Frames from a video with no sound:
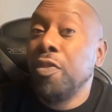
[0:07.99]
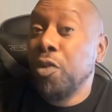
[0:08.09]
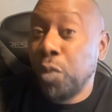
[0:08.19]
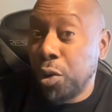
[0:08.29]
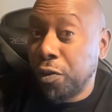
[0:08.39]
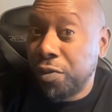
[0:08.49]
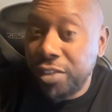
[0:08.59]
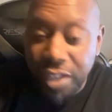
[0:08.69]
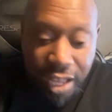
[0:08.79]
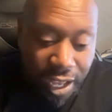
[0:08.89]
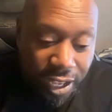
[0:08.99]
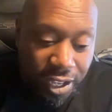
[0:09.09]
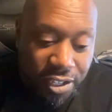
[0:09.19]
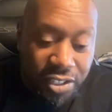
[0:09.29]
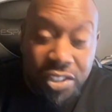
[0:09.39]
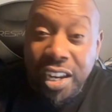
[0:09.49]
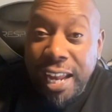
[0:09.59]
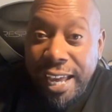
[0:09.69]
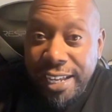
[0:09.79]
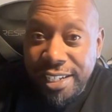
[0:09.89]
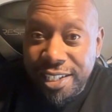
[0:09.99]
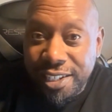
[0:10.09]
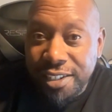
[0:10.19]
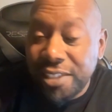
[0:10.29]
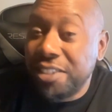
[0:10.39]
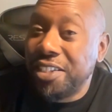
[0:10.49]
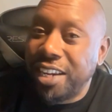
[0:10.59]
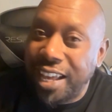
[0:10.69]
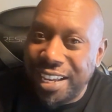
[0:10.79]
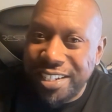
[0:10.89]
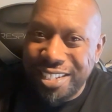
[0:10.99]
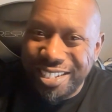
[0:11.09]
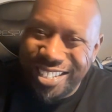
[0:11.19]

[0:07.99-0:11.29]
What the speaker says: The word for today is delight. Delight.